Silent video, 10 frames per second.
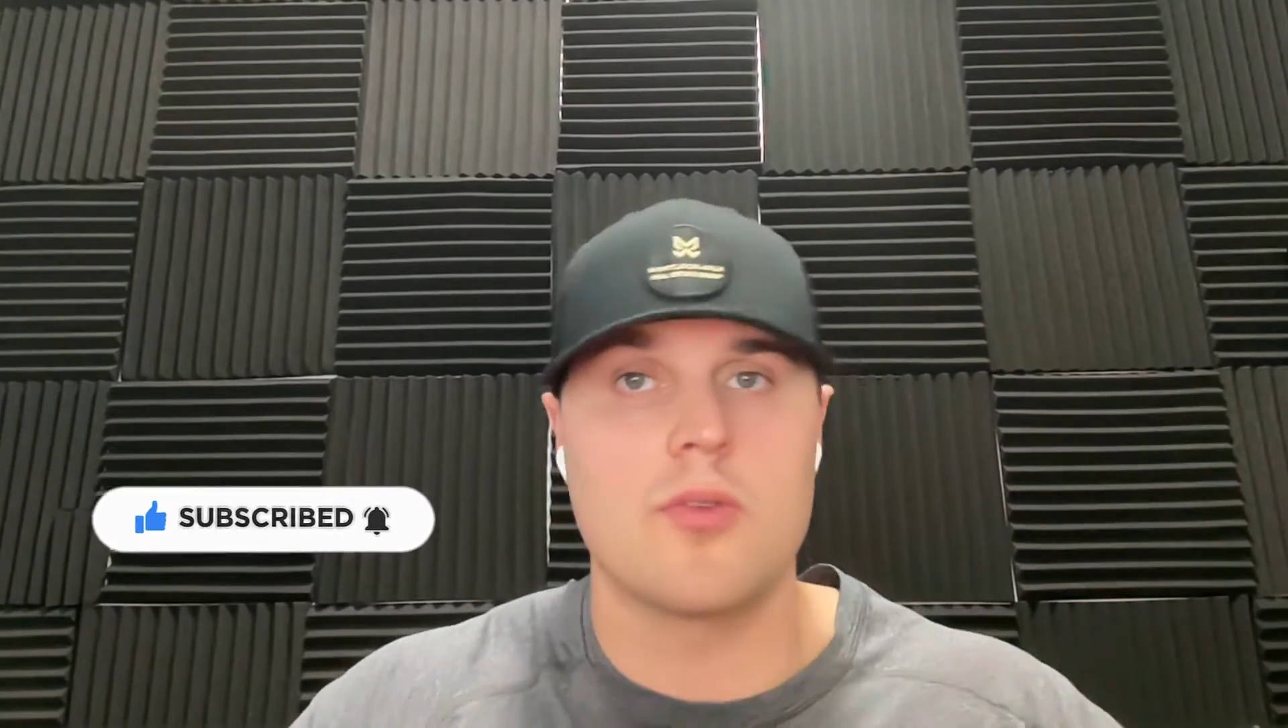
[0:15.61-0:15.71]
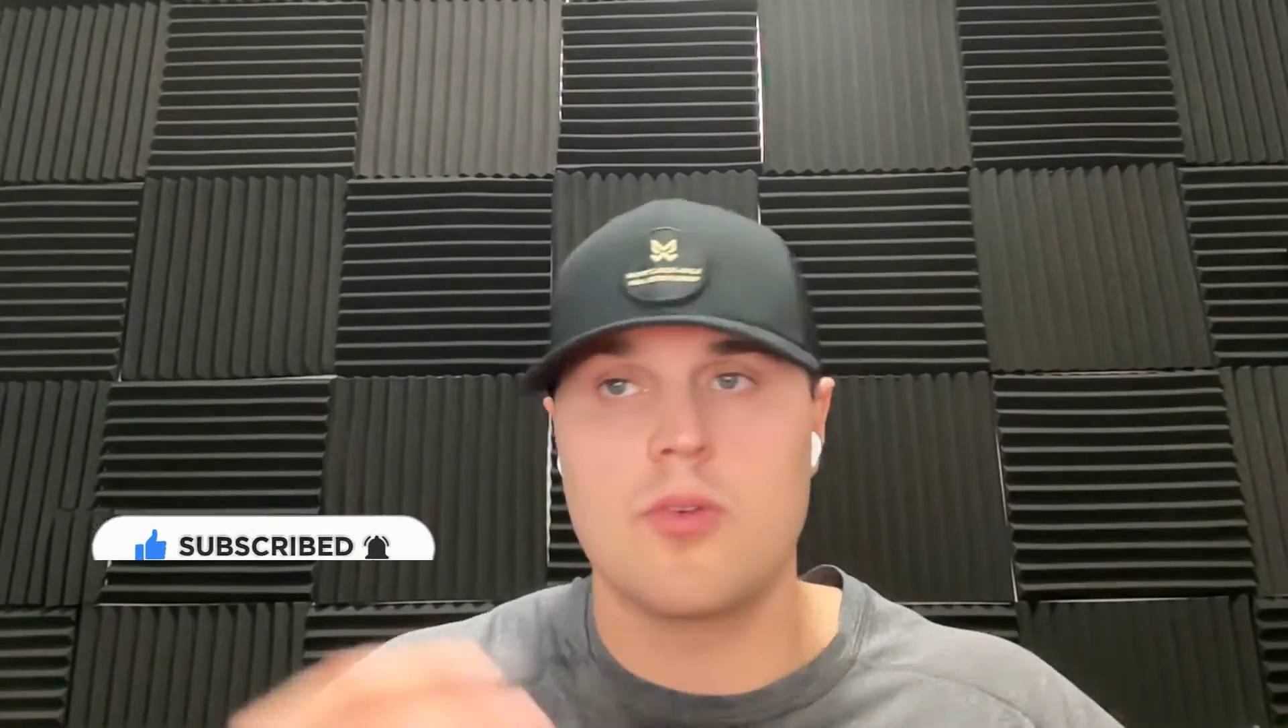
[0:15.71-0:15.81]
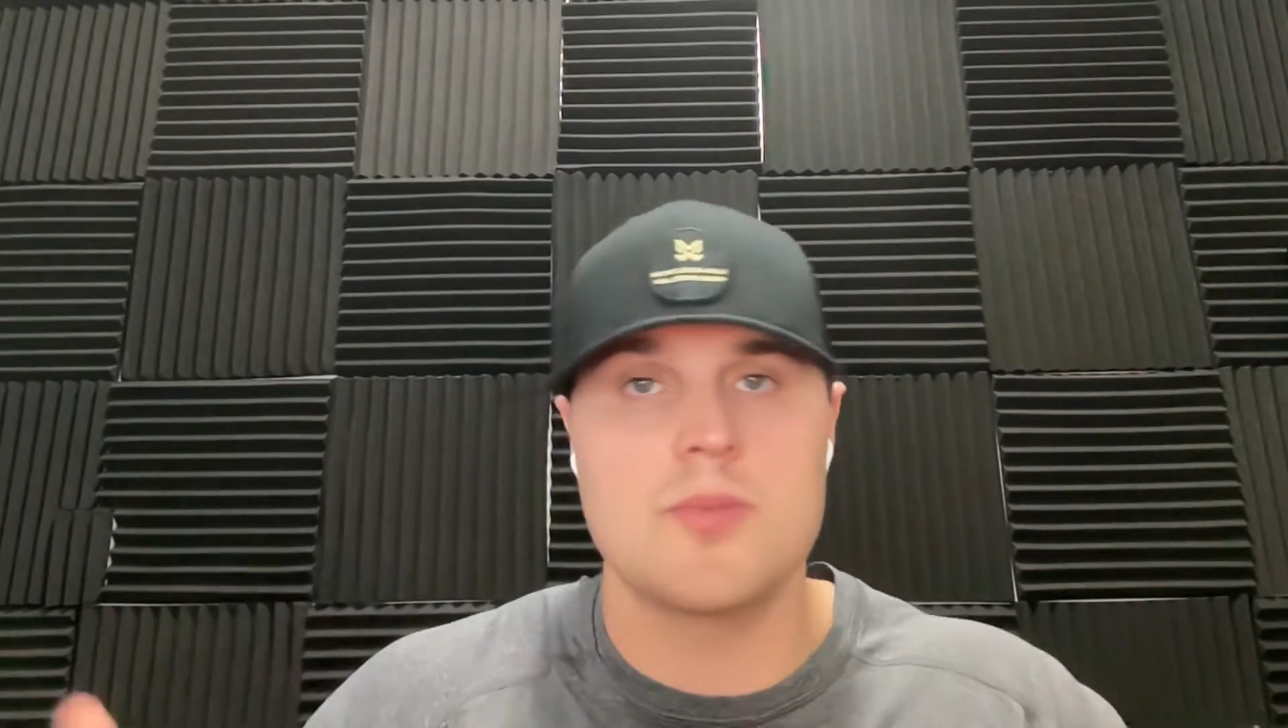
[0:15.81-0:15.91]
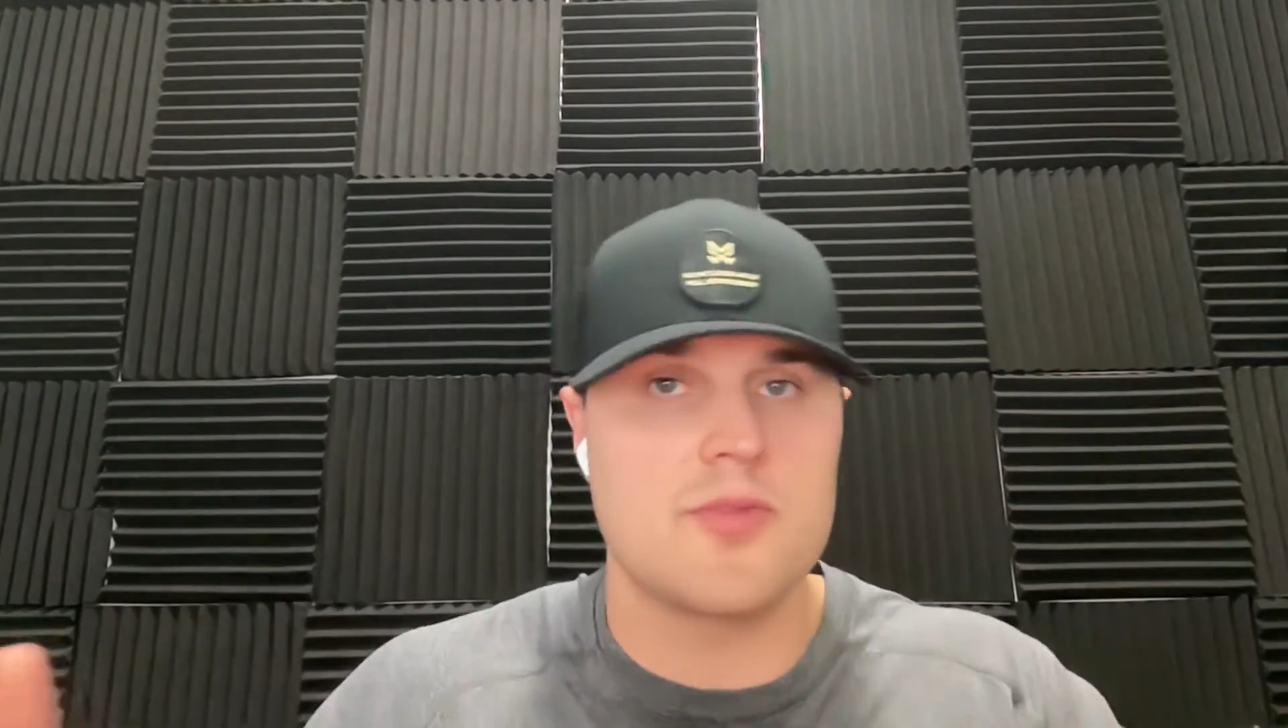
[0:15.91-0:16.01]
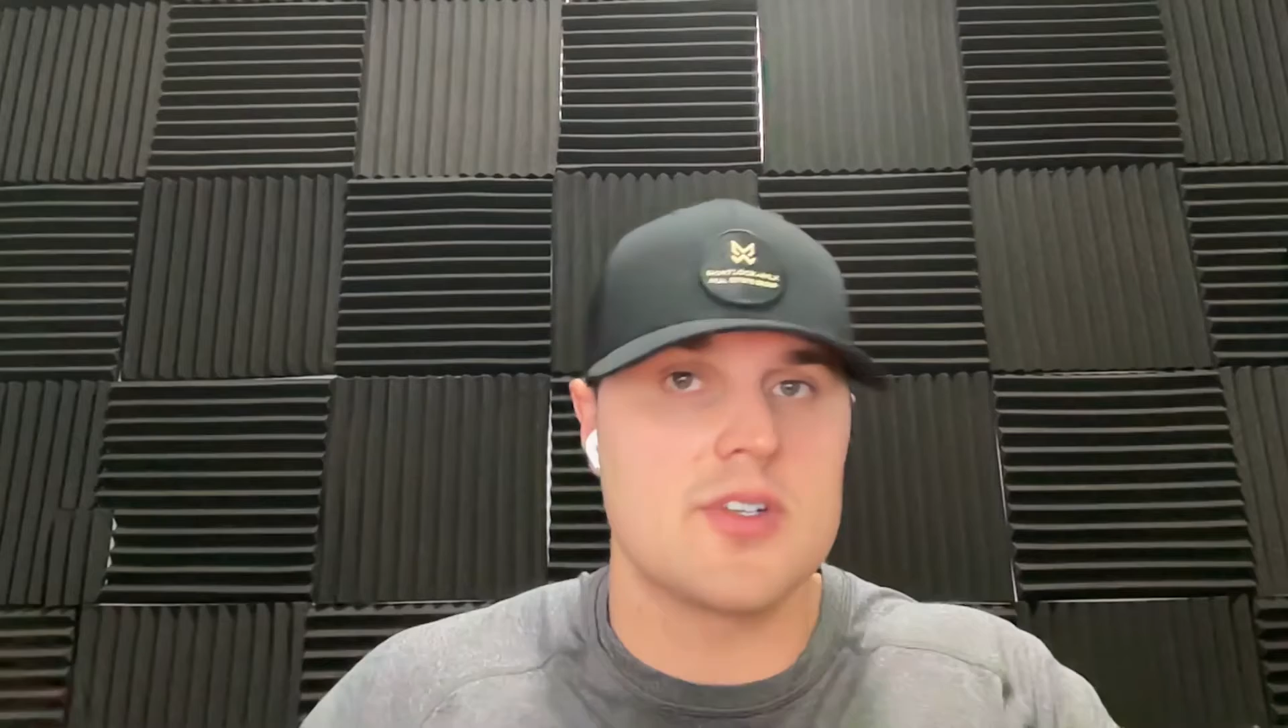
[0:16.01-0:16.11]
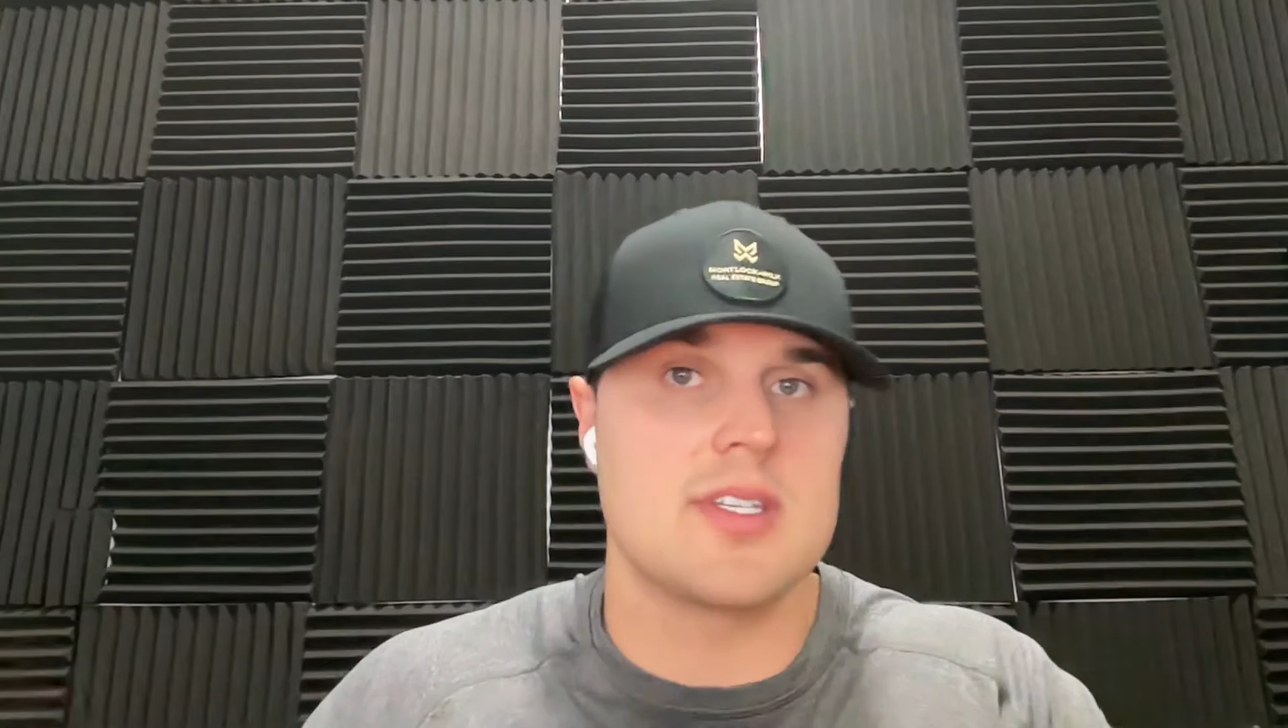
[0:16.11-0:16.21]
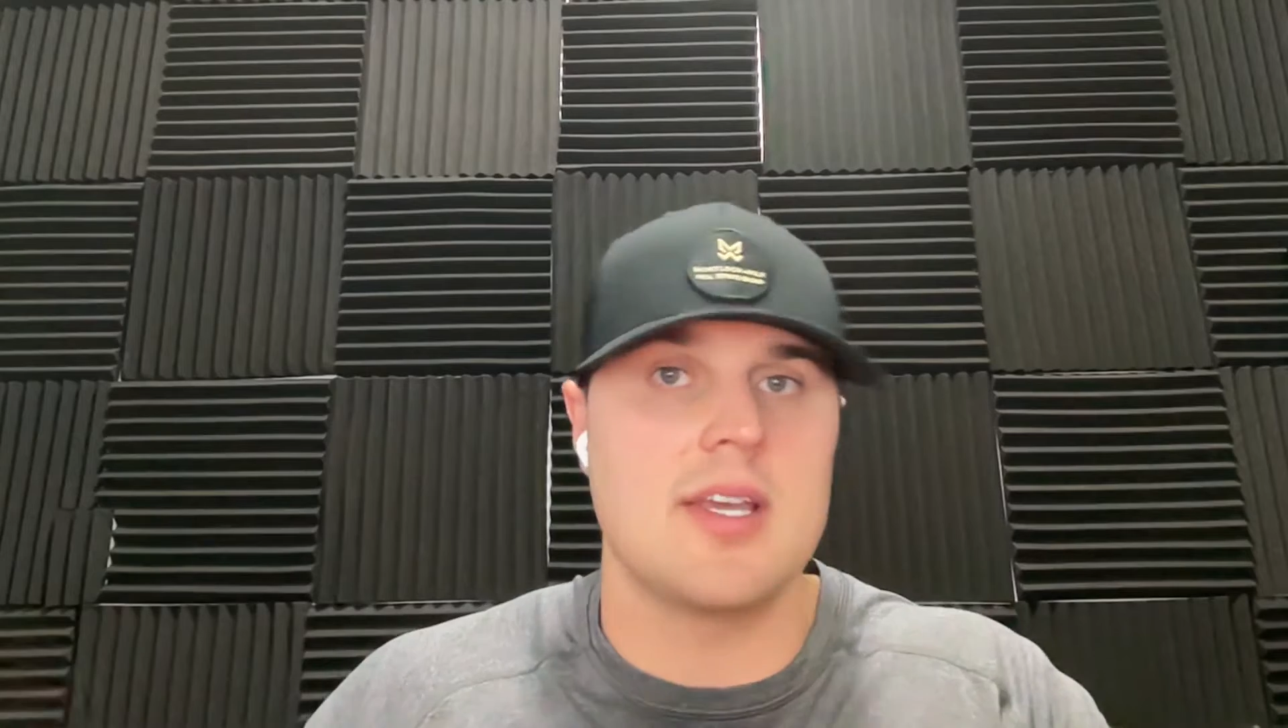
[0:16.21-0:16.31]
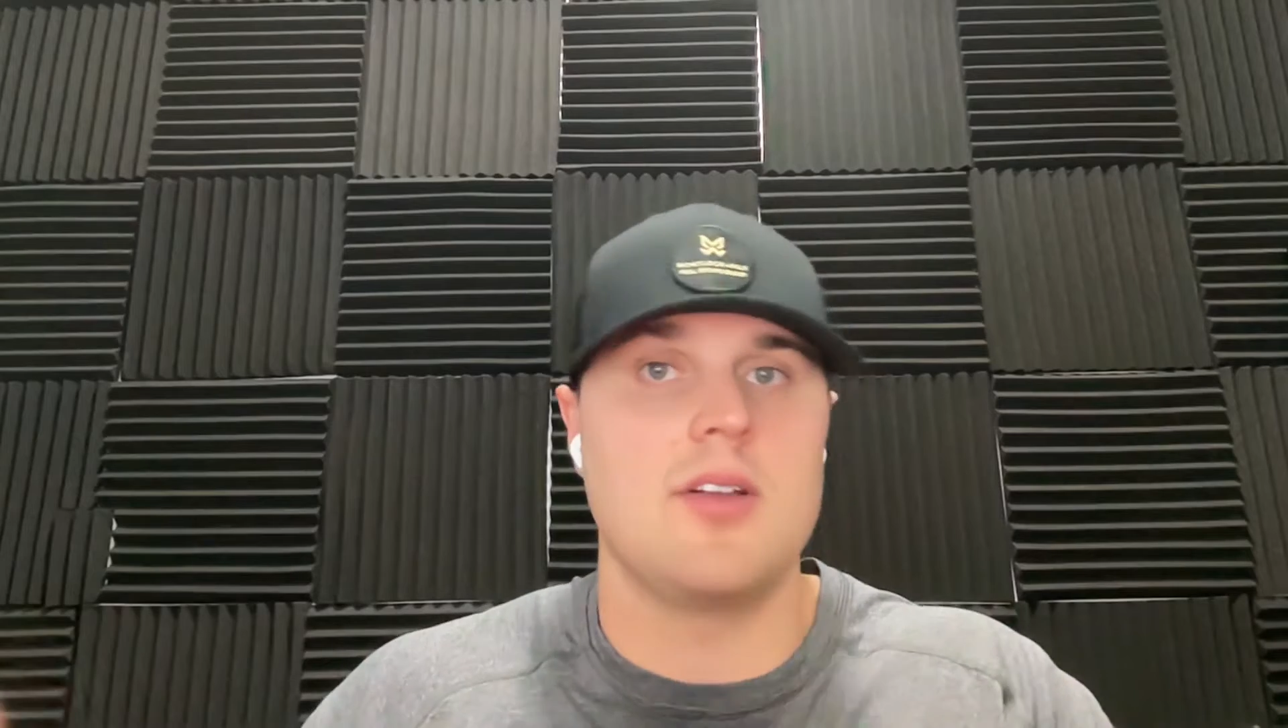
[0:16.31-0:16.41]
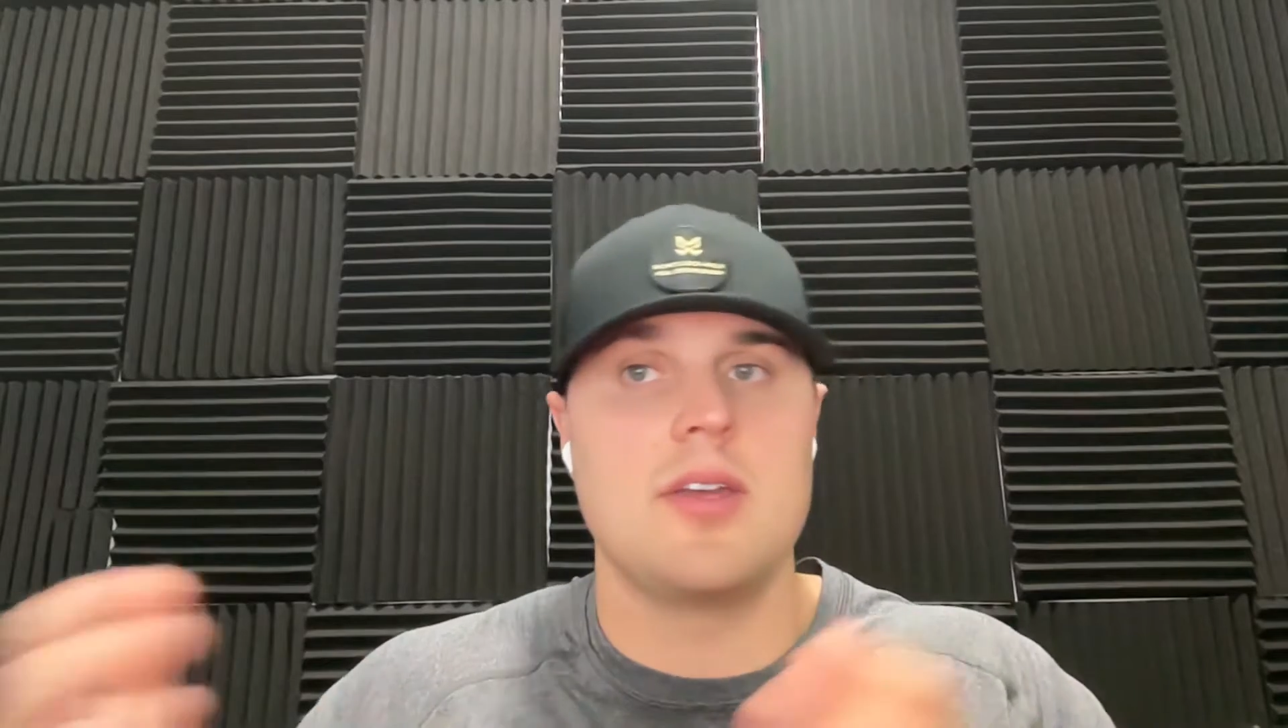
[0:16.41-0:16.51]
homes for sale